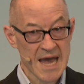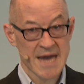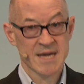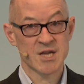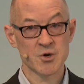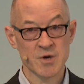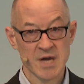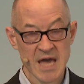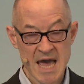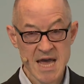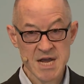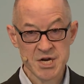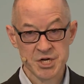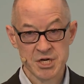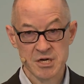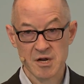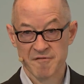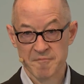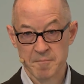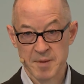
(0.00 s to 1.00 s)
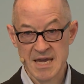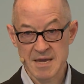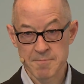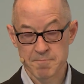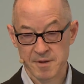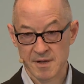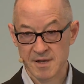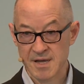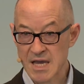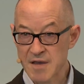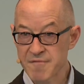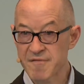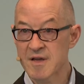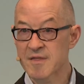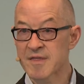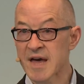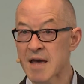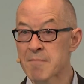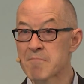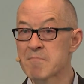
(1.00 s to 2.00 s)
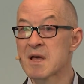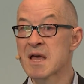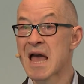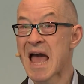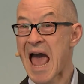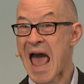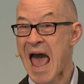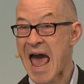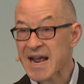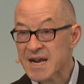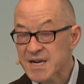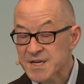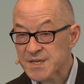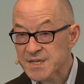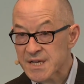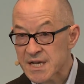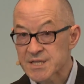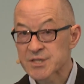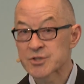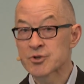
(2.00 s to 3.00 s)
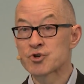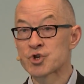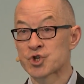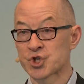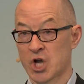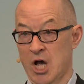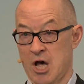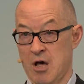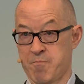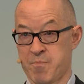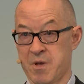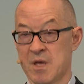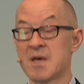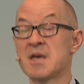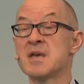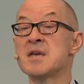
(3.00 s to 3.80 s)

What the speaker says: education of people, giving them access to job,